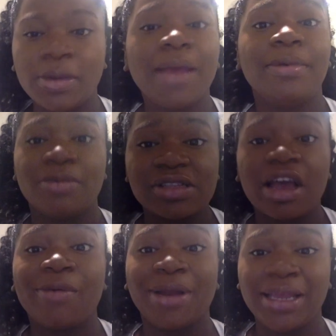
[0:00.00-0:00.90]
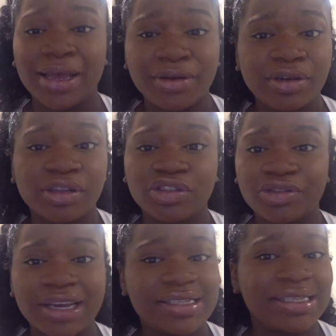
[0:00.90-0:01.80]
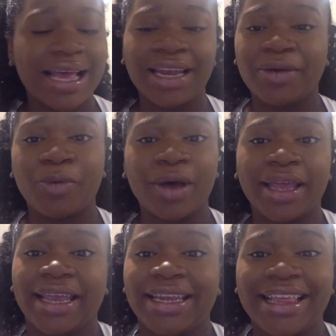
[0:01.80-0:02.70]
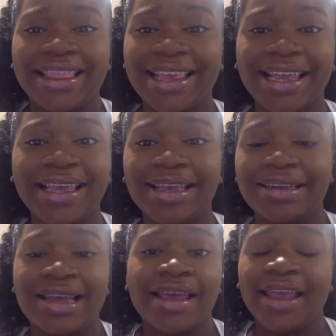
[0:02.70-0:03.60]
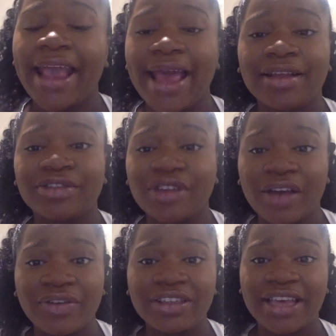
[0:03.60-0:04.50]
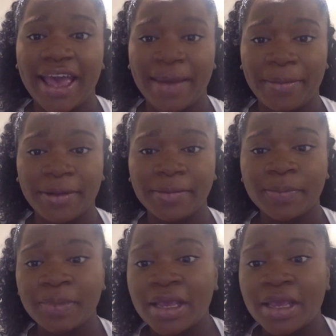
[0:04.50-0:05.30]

baby was already under distress, and I didn't want anything catastrophic to happen.